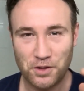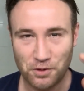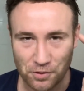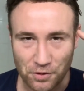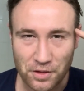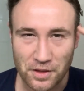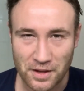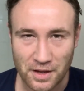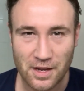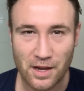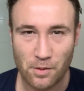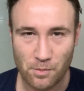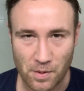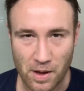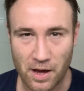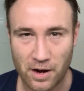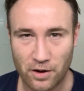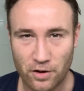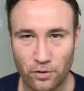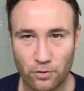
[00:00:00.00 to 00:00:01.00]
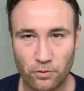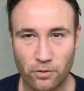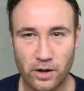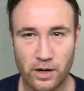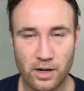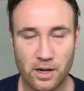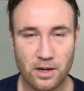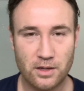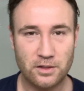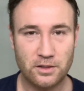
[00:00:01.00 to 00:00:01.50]
You're thinking about it
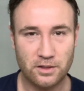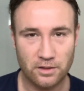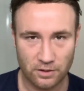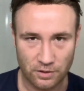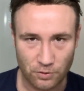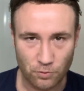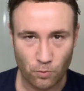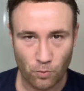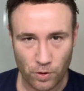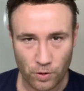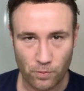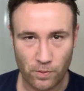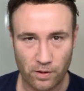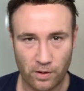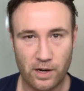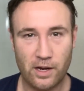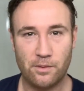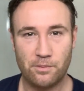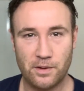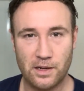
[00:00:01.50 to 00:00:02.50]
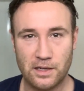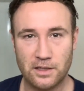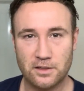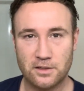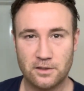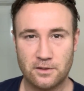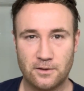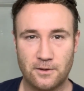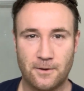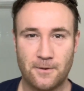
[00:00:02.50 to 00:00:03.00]
already, aren't you? You want to wear a
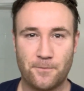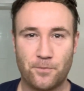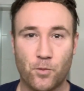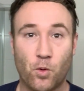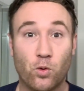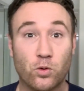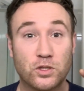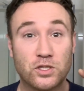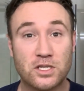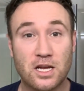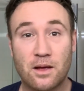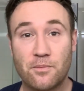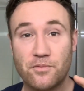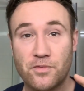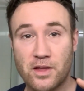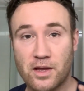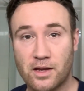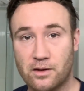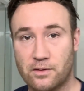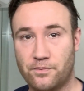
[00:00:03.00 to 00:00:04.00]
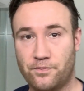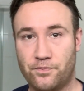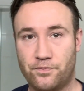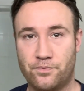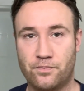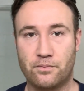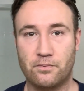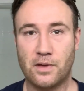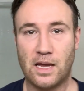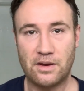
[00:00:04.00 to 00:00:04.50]
hairpiece or something.
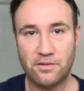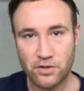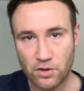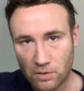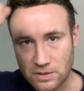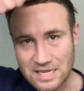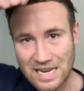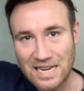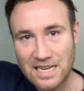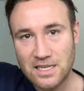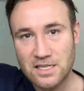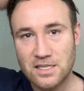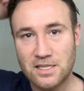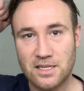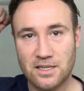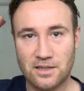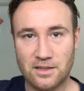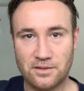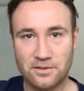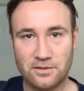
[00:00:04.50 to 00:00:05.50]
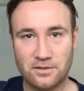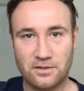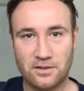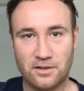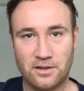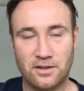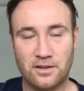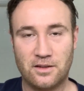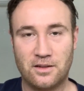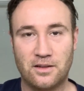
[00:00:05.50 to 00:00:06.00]
Even though it's easier,
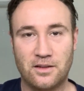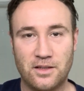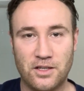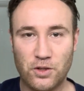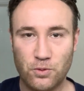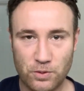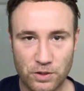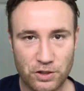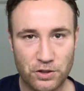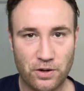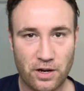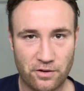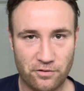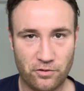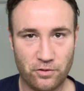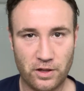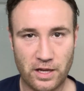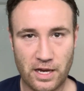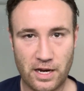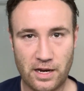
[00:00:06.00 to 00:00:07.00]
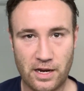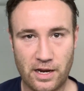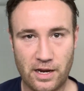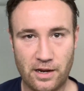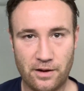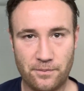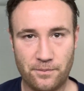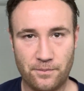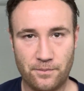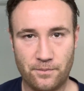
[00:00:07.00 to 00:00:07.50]
you wish you had a full head of
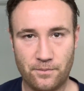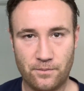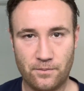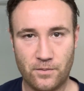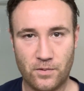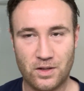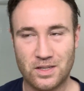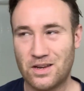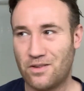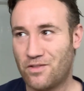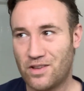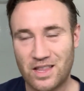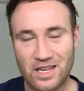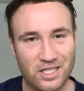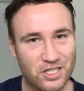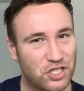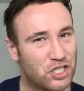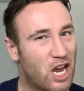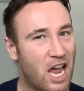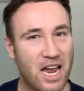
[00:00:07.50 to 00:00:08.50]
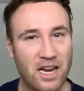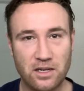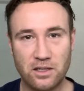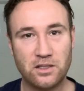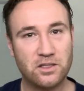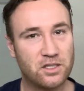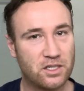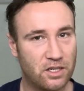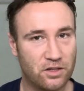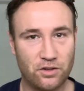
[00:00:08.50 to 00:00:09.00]
hair, because everything's
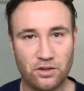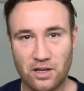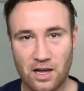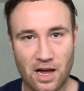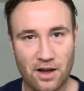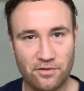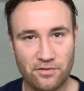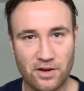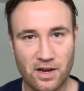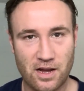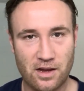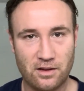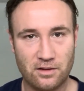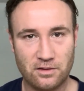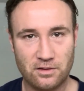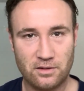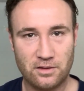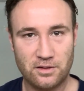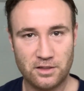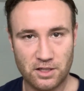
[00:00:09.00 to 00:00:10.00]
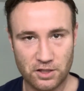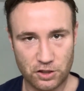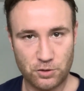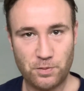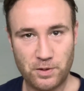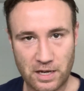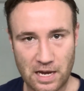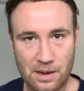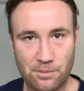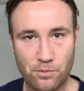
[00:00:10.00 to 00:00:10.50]
changed in your life now. Since you
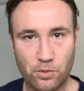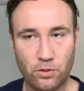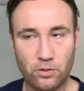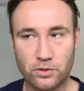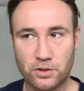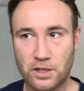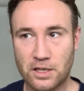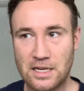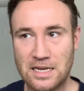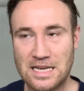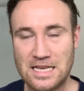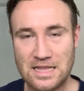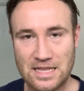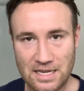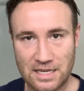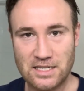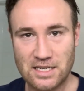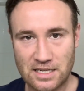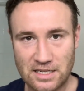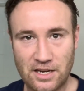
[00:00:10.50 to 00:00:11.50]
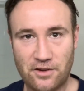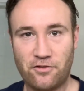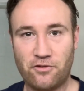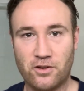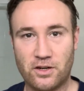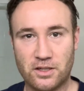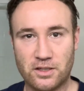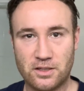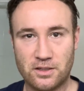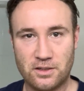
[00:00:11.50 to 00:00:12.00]
became bald, things are
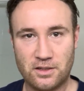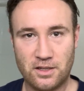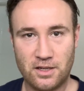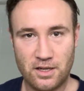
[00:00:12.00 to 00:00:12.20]
different.